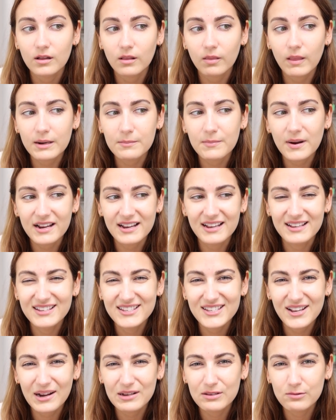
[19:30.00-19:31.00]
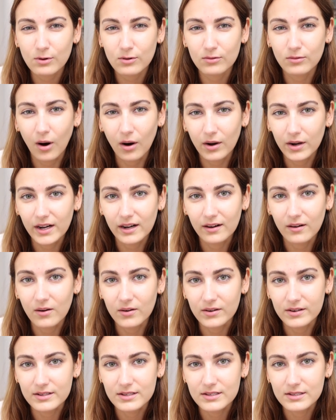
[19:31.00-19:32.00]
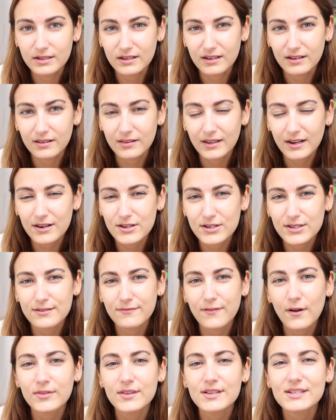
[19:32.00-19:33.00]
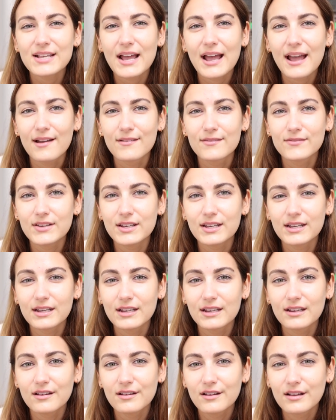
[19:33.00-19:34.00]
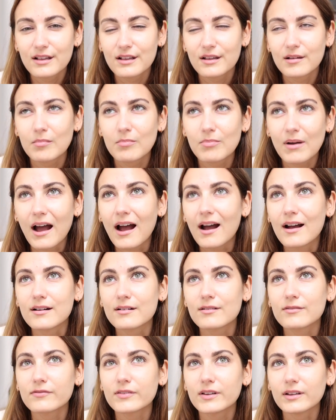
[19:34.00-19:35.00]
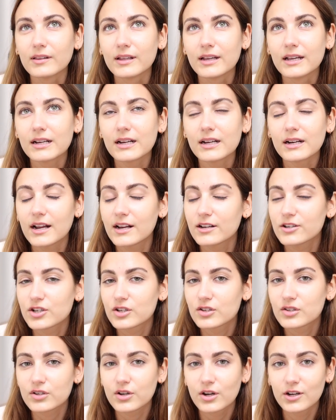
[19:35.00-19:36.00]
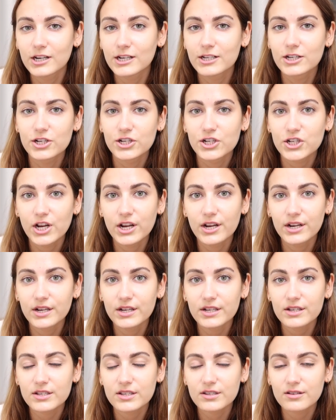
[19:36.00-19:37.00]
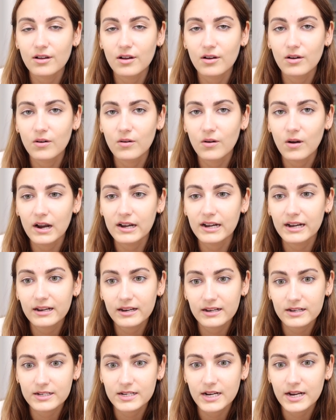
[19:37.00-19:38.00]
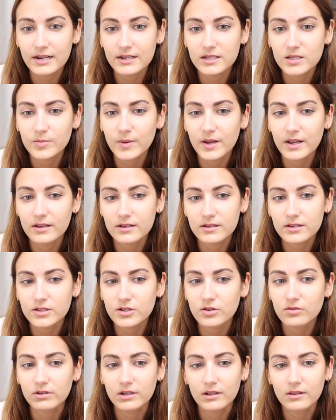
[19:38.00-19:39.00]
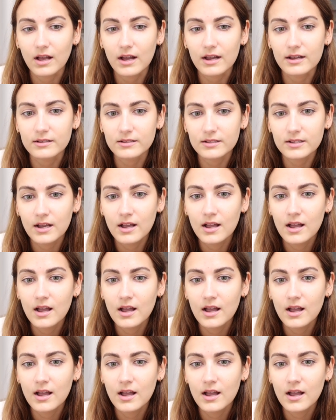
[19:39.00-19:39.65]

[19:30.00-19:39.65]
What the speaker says: like my insides were rotting, honestly. Like, I just felt this heavy, bad feeling, and I just couldn't shake it. So I needed to take space to realize